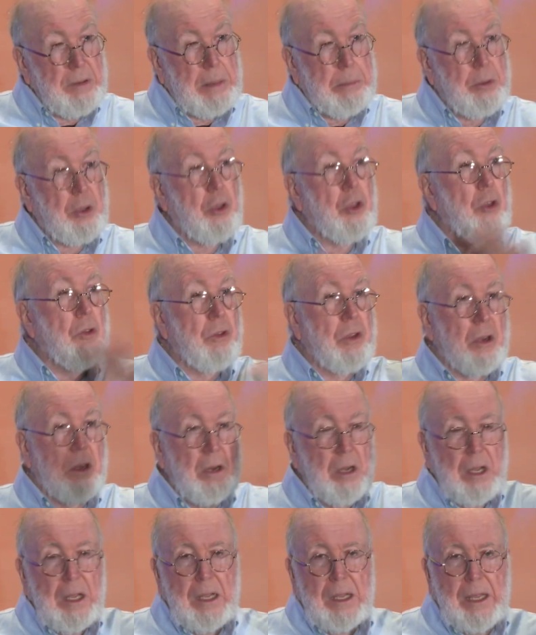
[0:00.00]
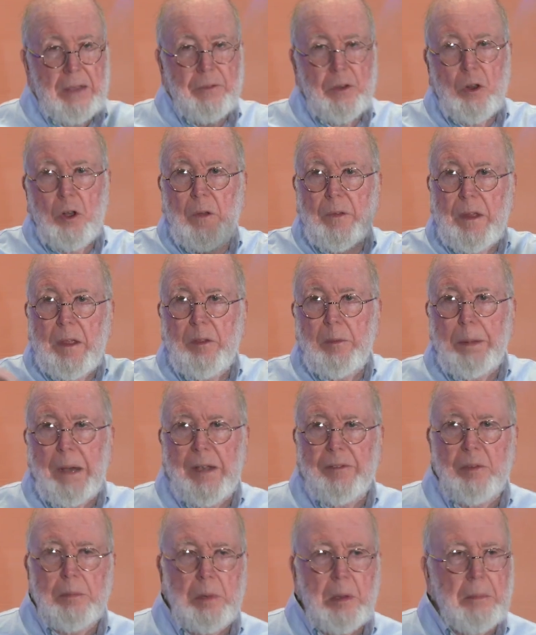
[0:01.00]
peculiar given all the other
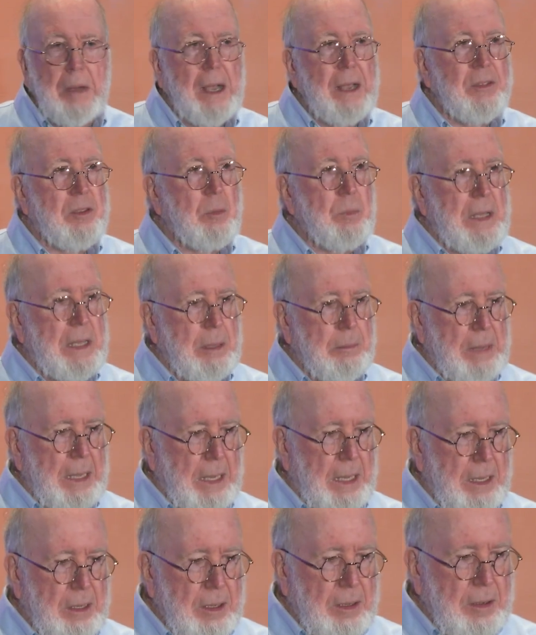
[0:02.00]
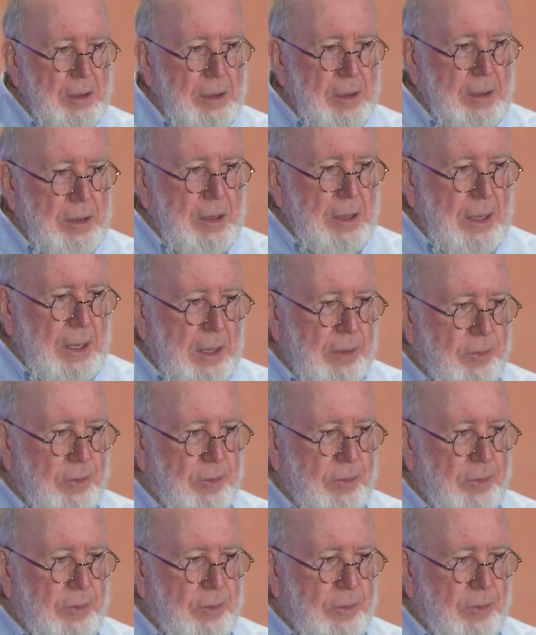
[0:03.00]
possible minds that we can make. It's